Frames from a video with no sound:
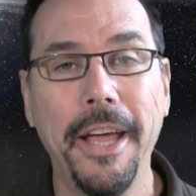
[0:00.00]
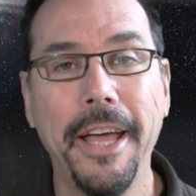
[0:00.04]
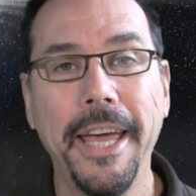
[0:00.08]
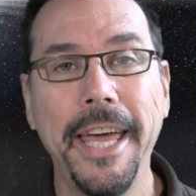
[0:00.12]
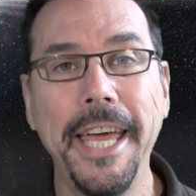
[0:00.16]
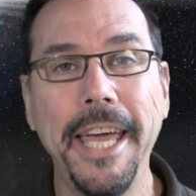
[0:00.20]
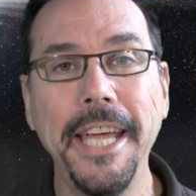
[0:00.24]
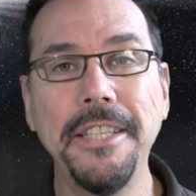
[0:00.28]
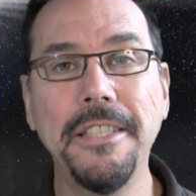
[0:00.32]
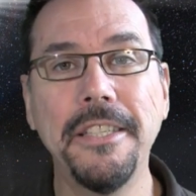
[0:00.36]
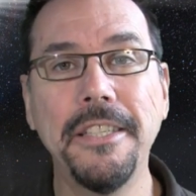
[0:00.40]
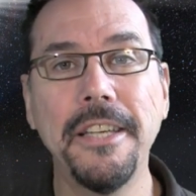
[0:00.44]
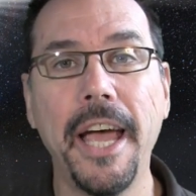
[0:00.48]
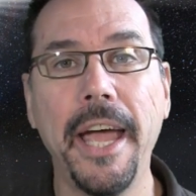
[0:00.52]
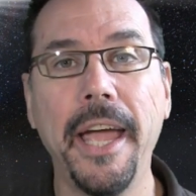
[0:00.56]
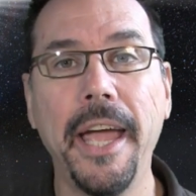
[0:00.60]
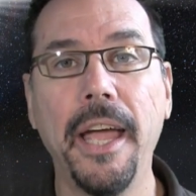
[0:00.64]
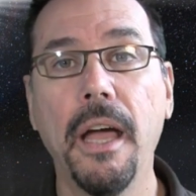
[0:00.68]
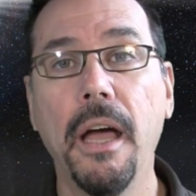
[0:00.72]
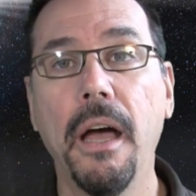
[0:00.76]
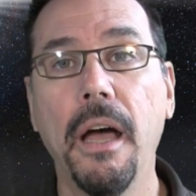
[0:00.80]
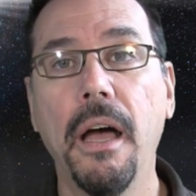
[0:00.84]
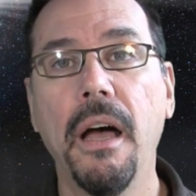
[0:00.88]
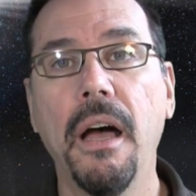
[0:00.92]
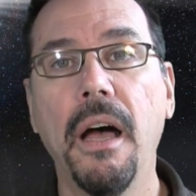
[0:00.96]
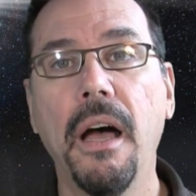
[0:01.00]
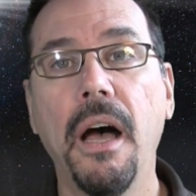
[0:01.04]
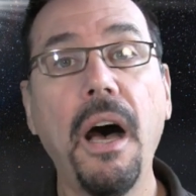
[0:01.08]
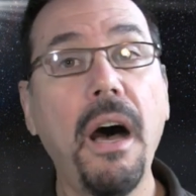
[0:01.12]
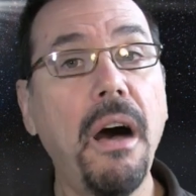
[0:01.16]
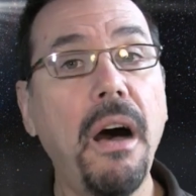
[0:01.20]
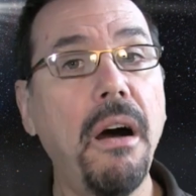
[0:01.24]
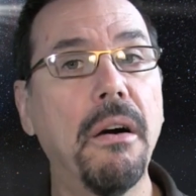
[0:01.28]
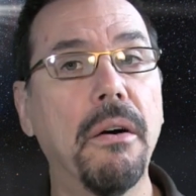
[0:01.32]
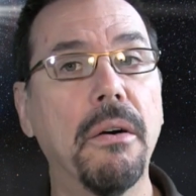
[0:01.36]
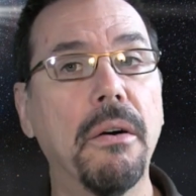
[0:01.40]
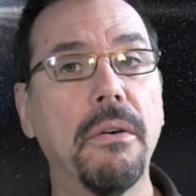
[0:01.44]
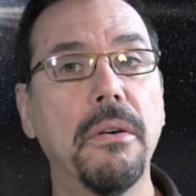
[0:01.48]
He'd say,
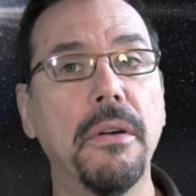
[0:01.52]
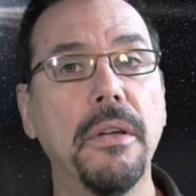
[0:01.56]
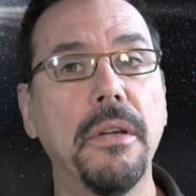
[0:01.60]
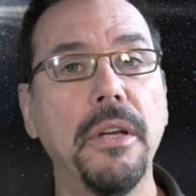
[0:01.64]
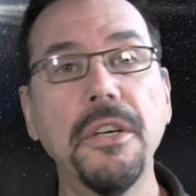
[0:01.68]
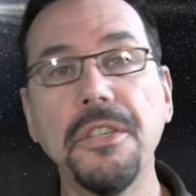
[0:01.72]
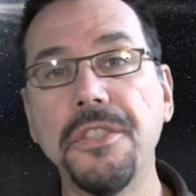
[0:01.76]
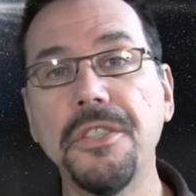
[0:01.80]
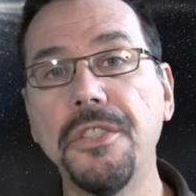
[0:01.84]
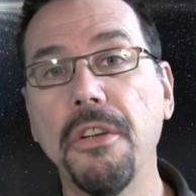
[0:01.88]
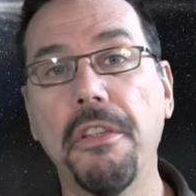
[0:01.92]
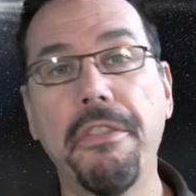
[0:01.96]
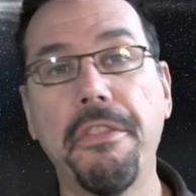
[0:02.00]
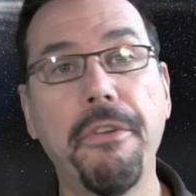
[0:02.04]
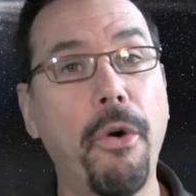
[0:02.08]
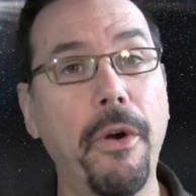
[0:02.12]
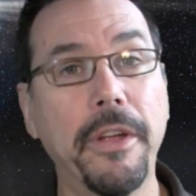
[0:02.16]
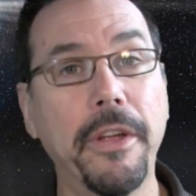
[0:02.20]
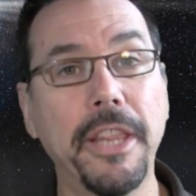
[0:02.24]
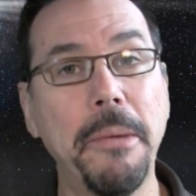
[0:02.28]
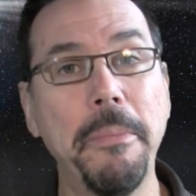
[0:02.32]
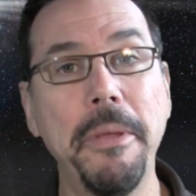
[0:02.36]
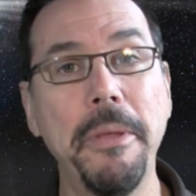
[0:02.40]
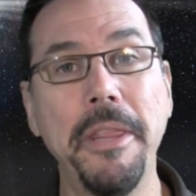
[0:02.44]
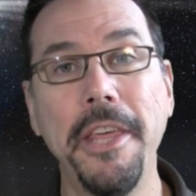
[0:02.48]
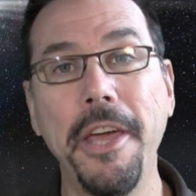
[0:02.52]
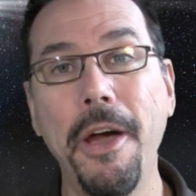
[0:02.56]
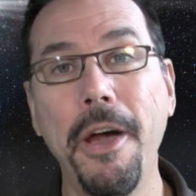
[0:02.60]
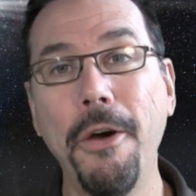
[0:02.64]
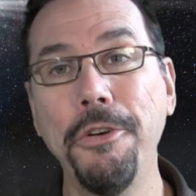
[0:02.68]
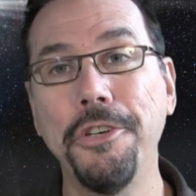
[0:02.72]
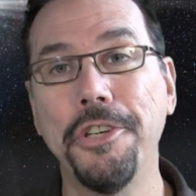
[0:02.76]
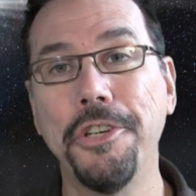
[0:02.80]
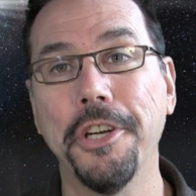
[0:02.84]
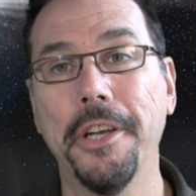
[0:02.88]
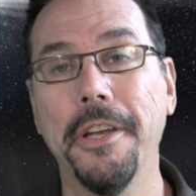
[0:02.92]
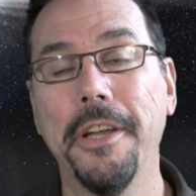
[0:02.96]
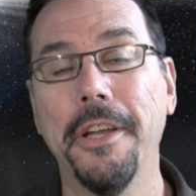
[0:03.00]
Oh, you're still throwing them in the
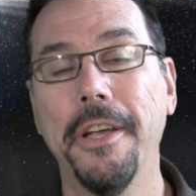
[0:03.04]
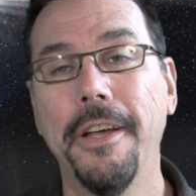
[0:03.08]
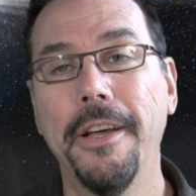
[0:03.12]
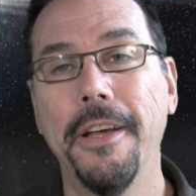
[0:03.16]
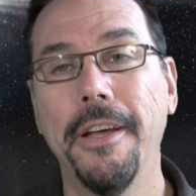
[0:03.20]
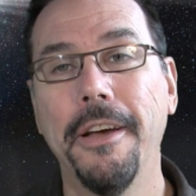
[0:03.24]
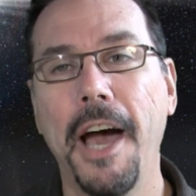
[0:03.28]
ocean.